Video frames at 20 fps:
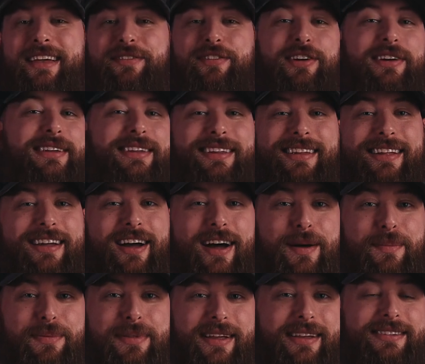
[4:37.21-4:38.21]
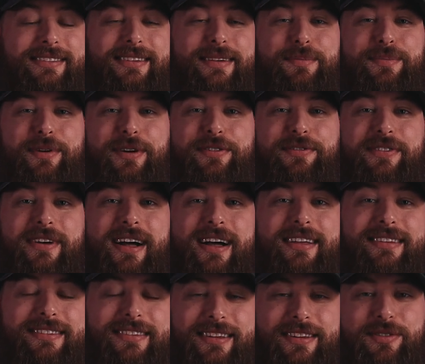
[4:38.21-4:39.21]
if you're into the complex scent
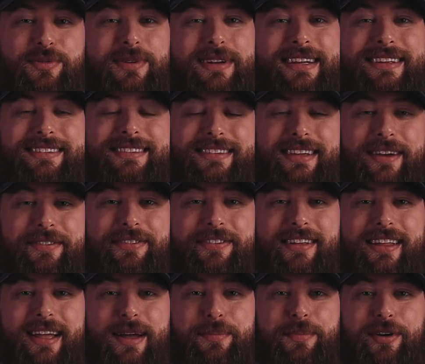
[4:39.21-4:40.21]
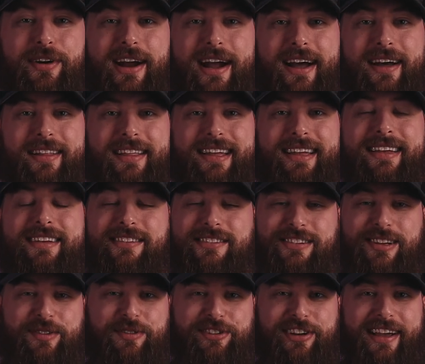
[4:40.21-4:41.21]
profiles, this one is definitely up your alley,
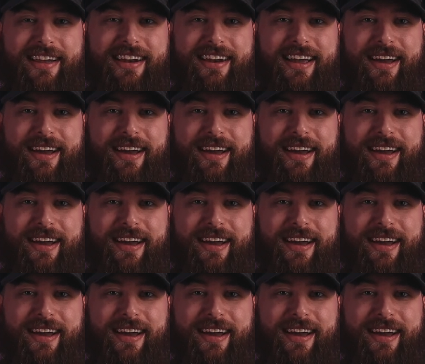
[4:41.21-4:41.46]
so check it